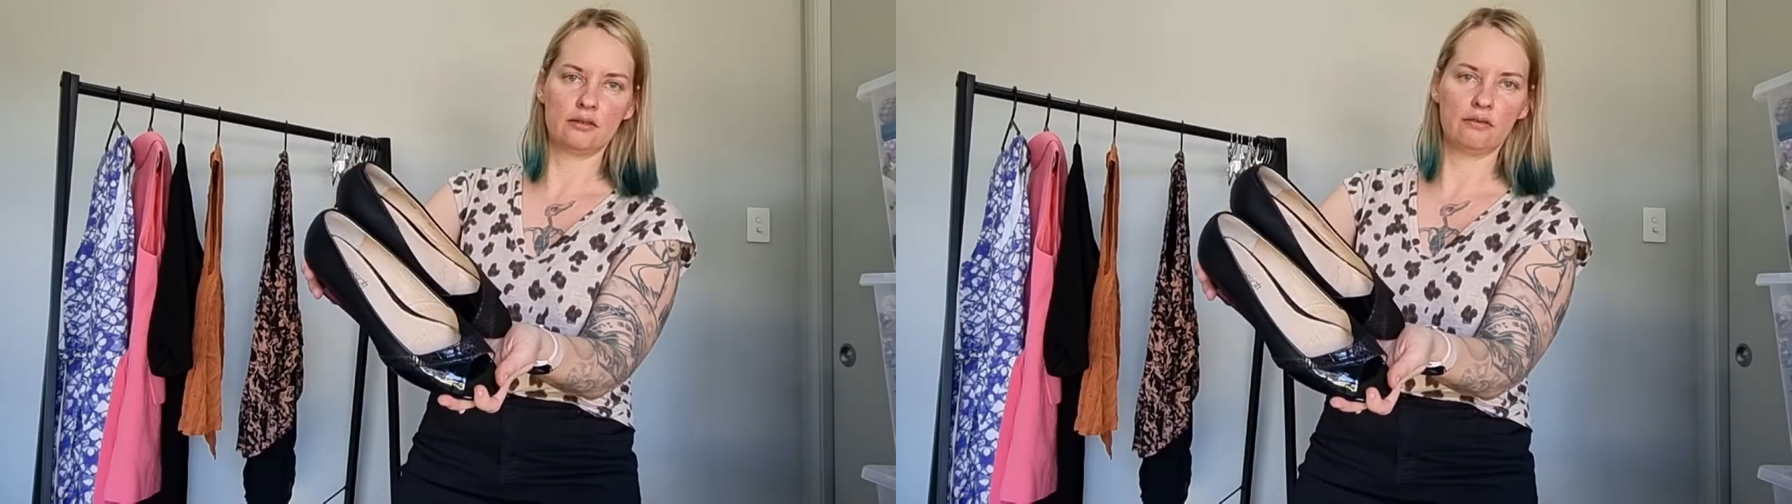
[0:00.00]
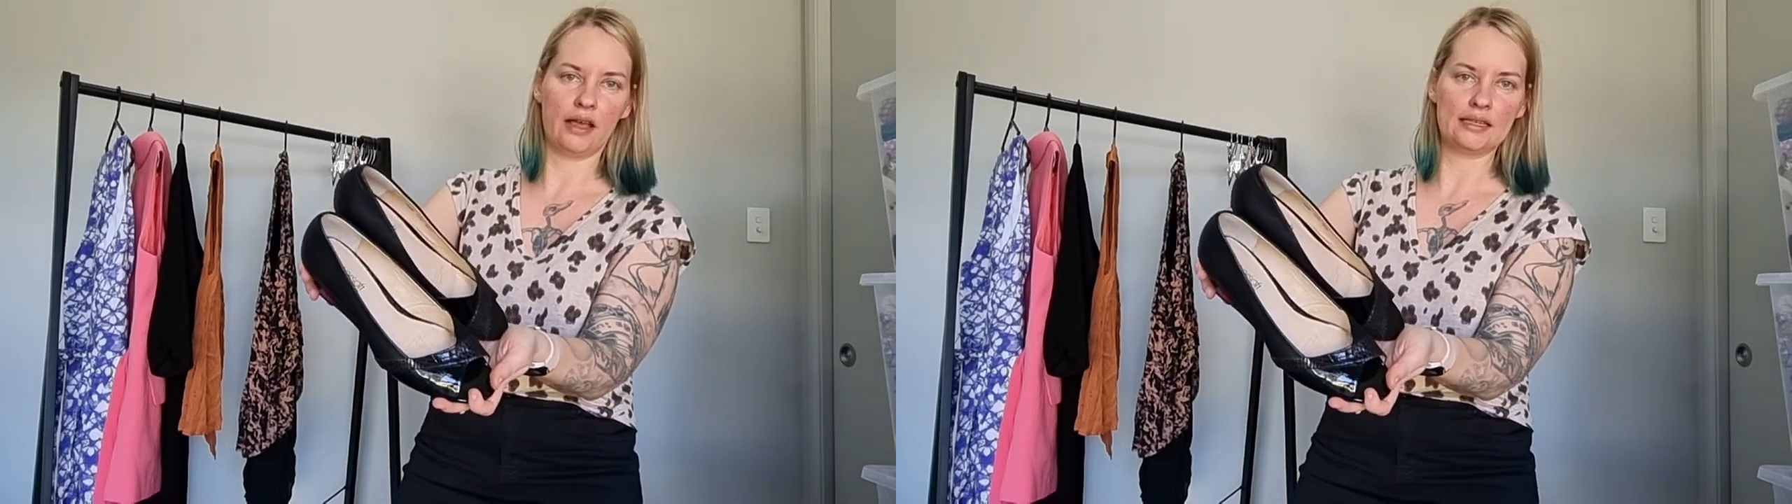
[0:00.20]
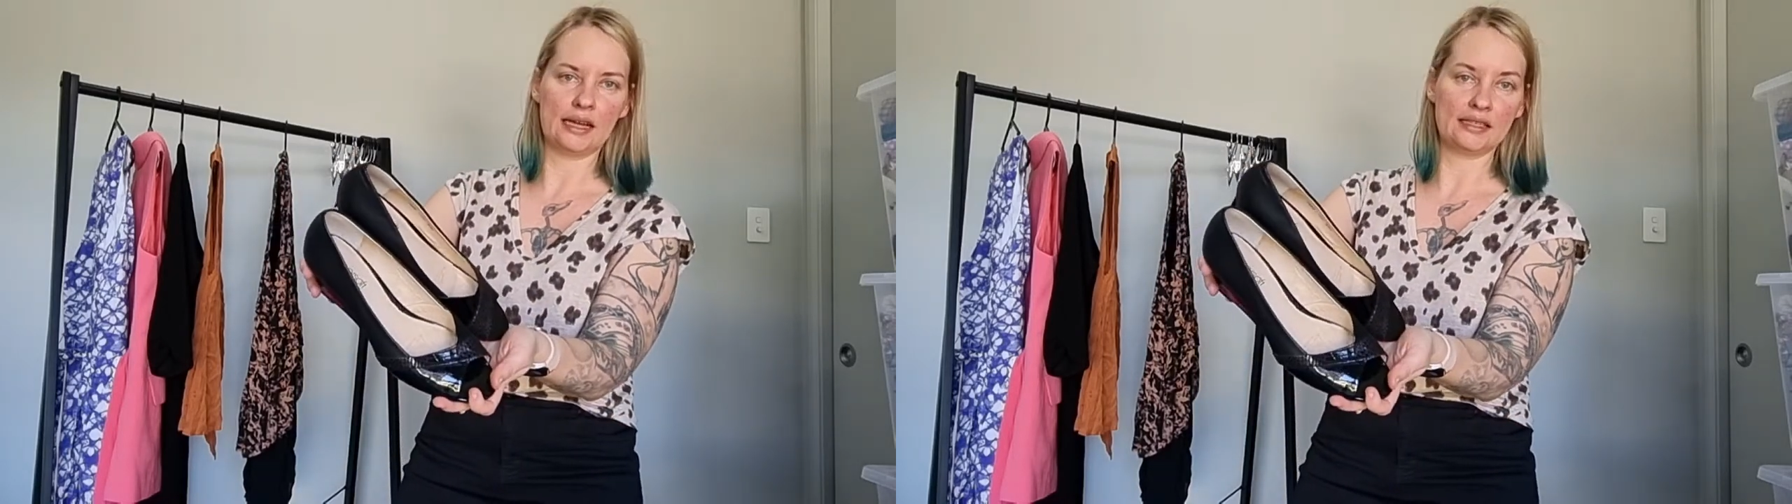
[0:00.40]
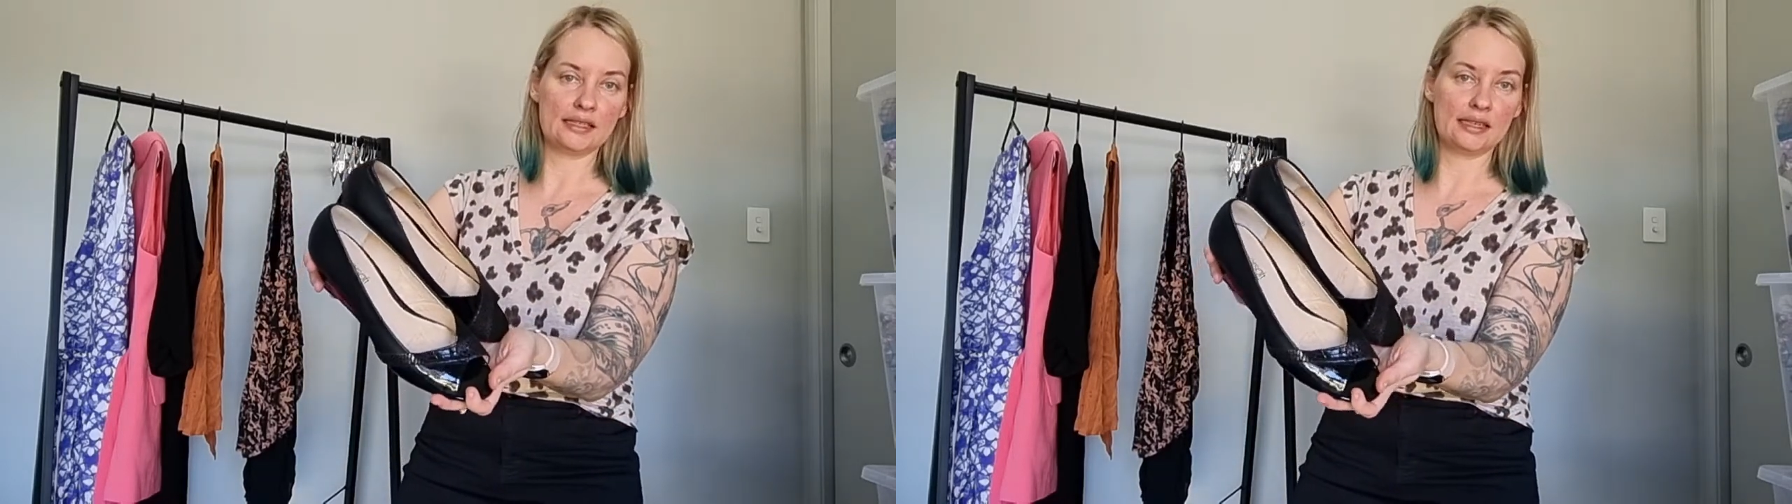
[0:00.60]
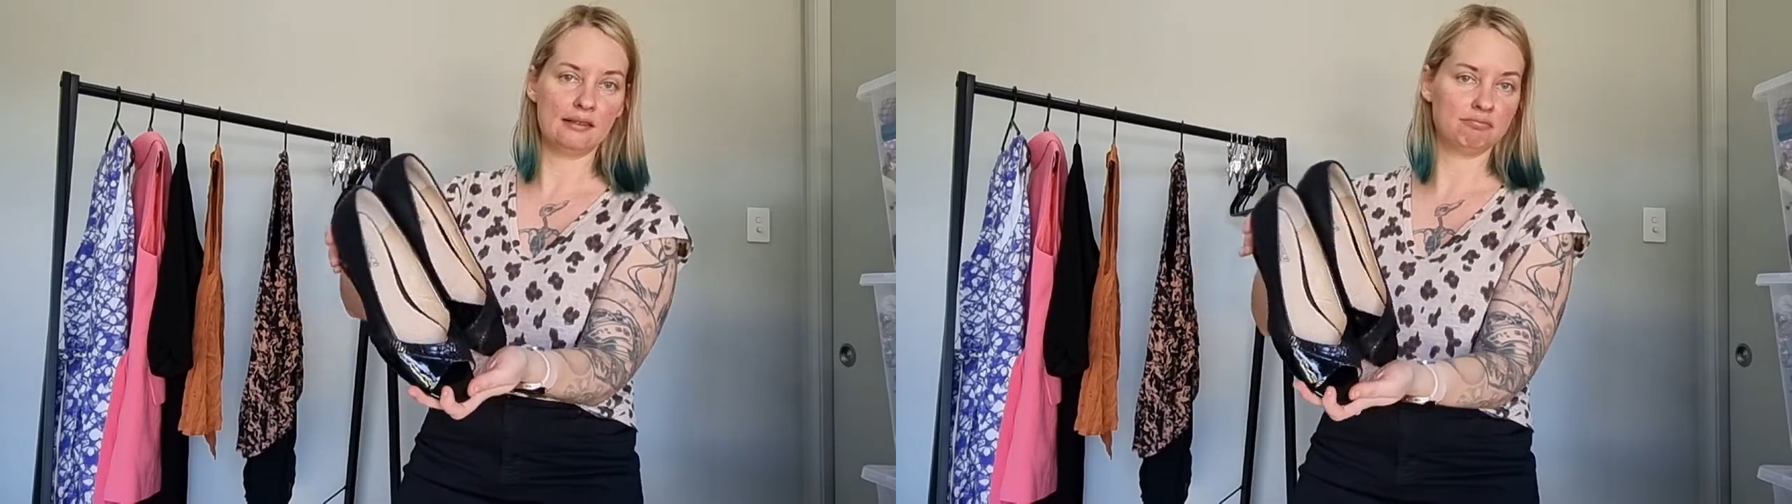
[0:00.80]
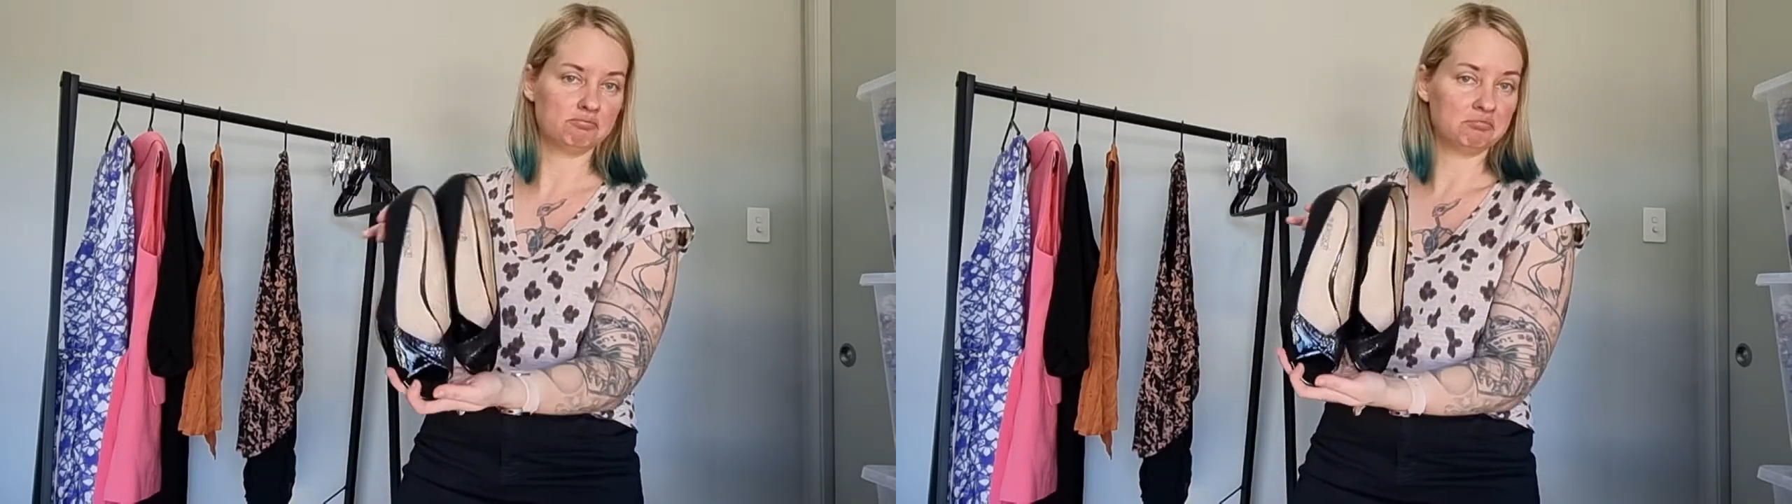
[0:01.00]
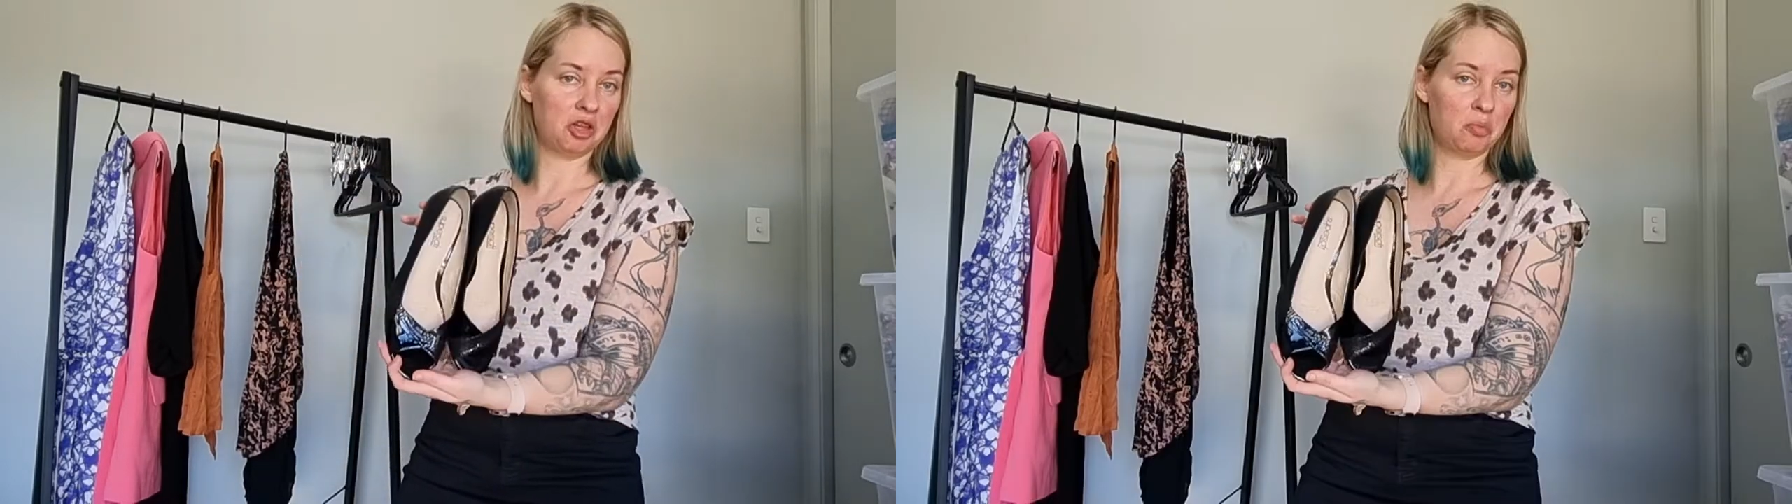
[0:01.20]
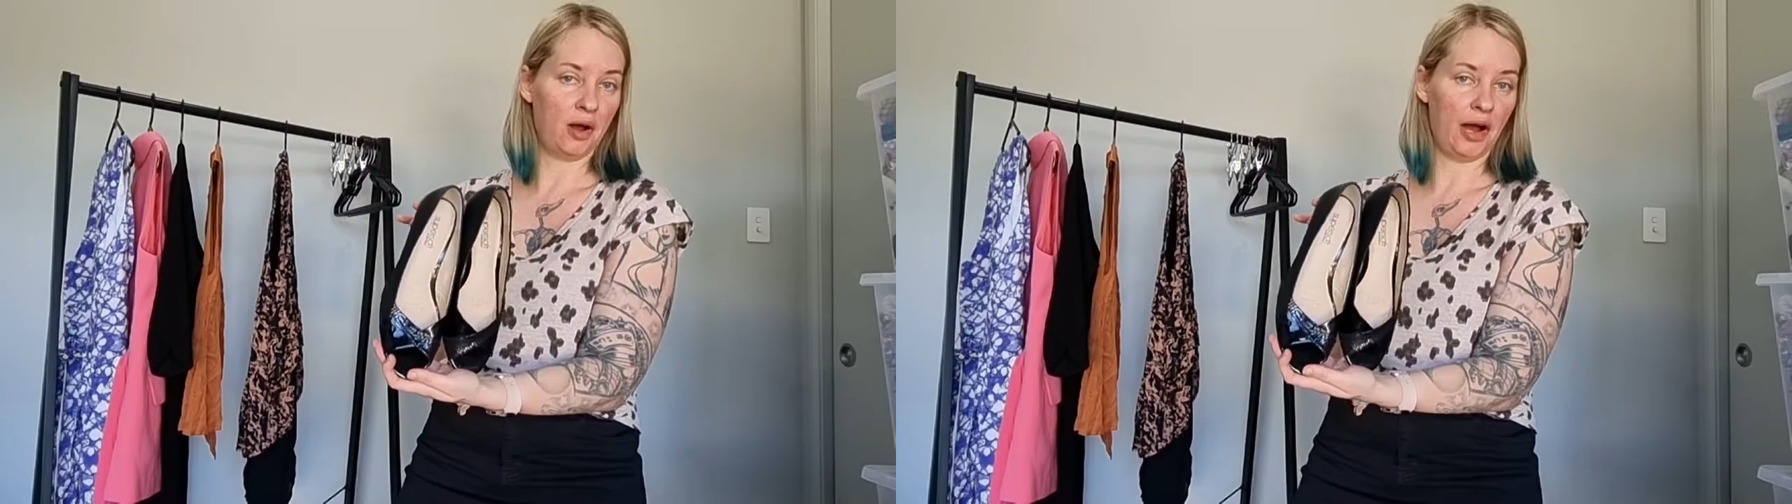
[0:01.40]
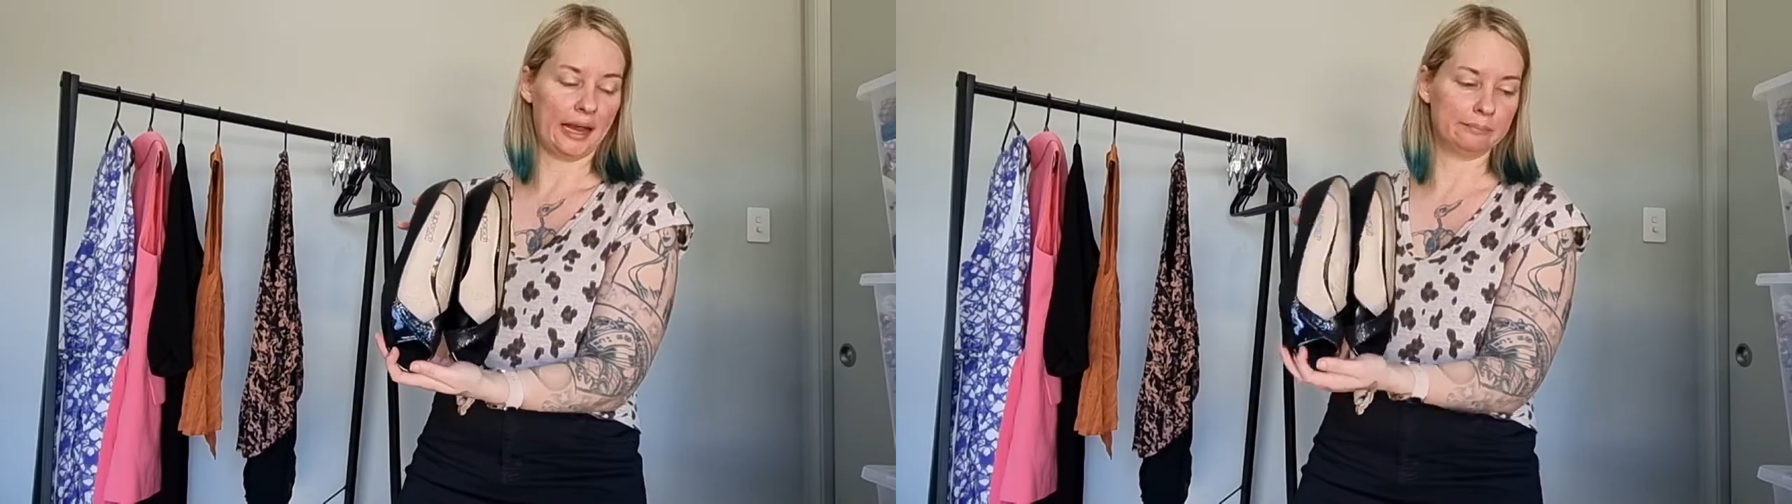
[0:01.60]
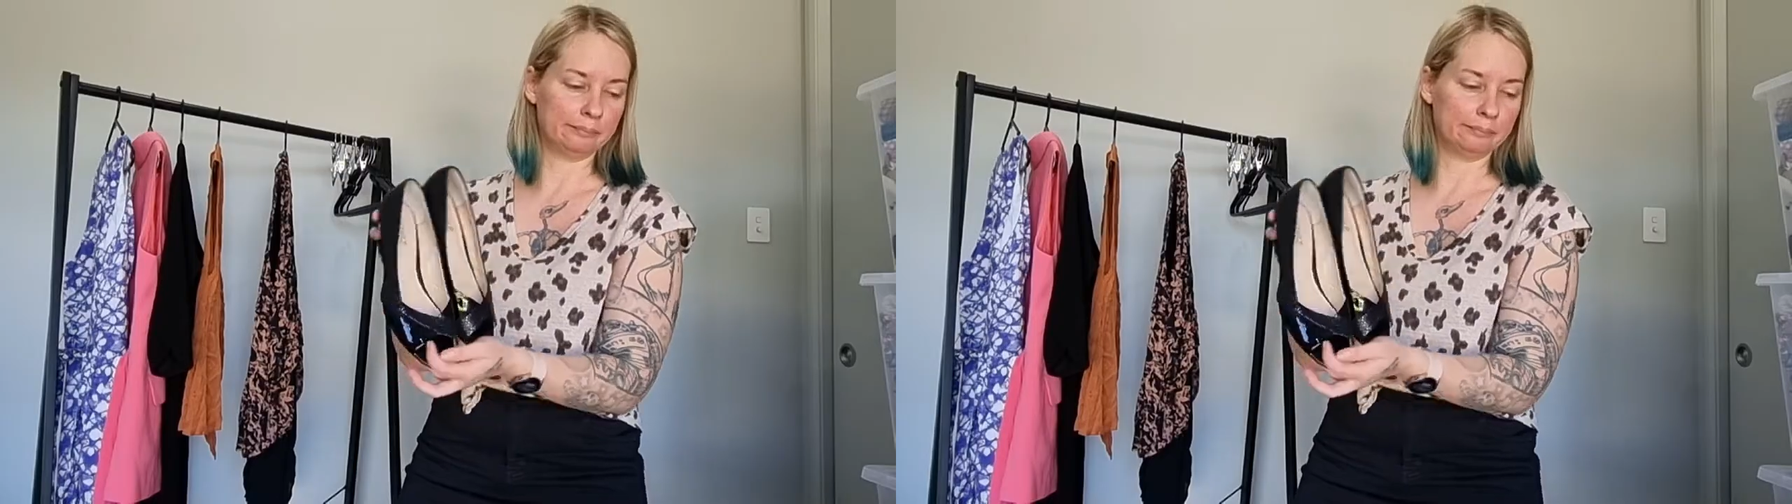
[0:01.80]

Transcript: fantastic little buy.